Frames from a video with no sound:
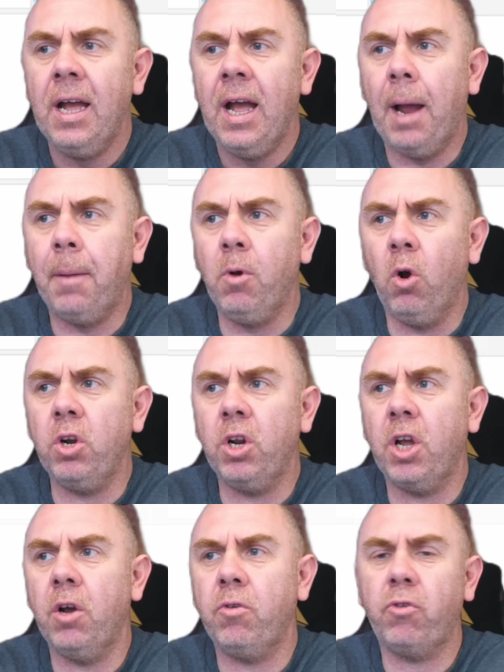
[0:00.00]
I'm not going to
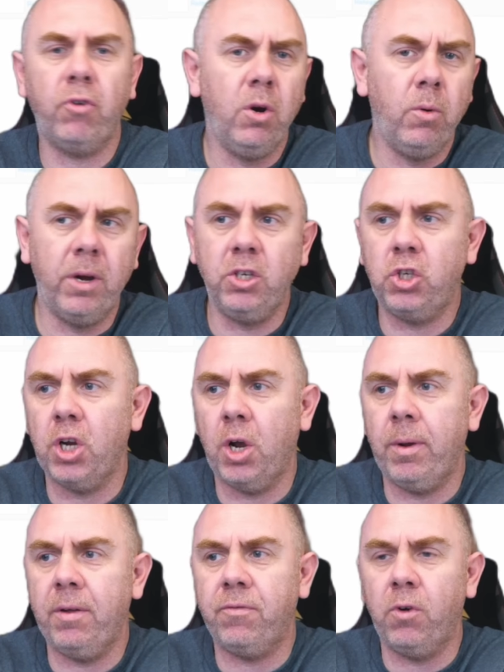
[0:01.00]
go through and show
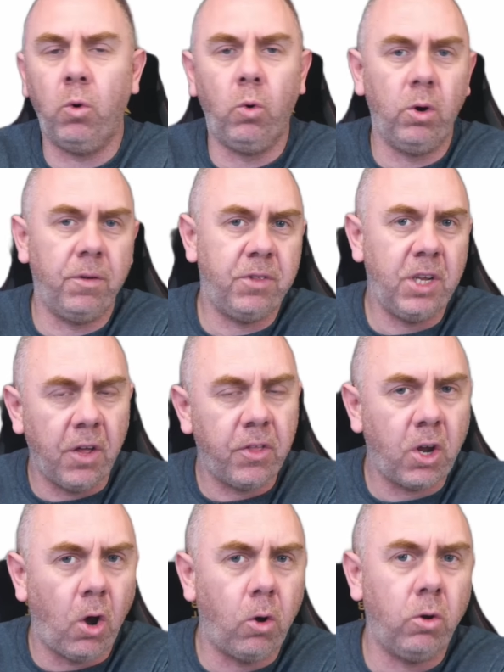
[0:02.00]
it for all of the other
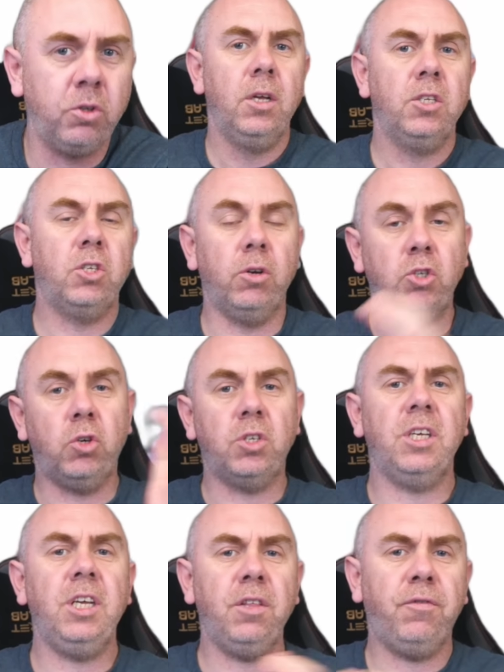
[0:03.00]
goggles, so as you can
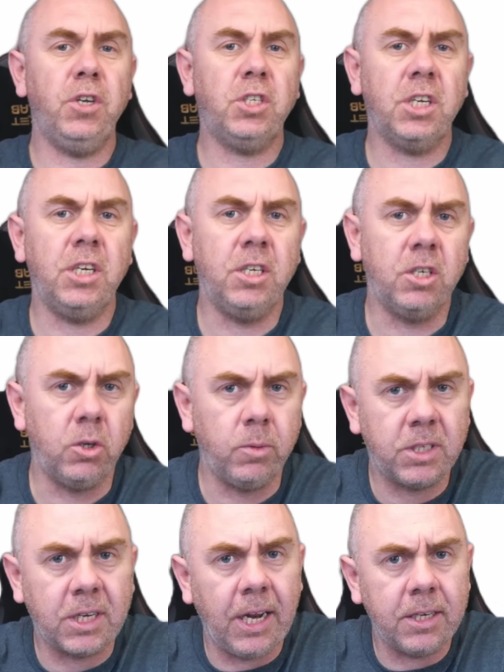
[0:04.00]
see the first thing you need to do
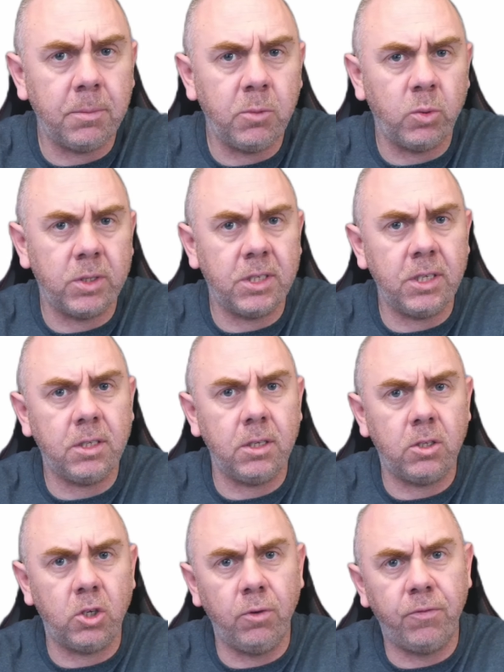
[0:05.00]
is connect them to
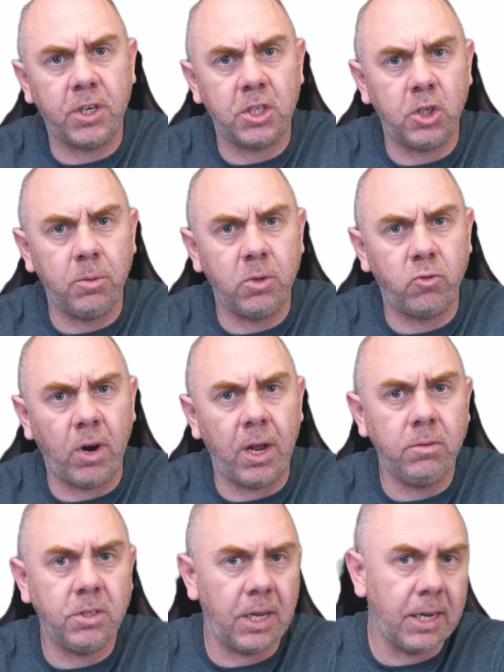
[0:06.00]
Assistant 2 for consumer
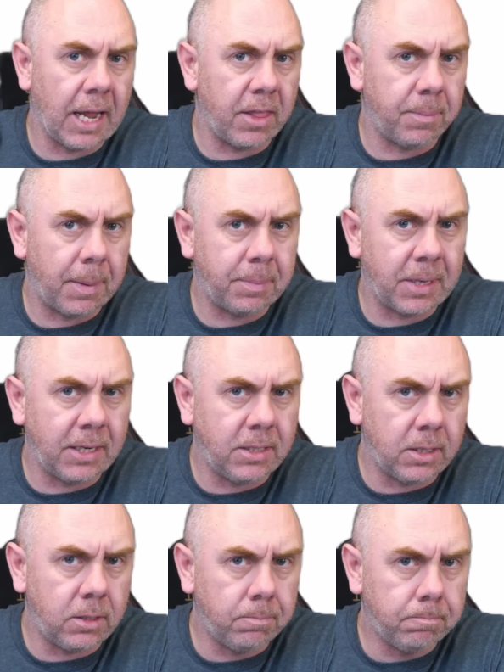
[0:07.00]
drones and get them updated.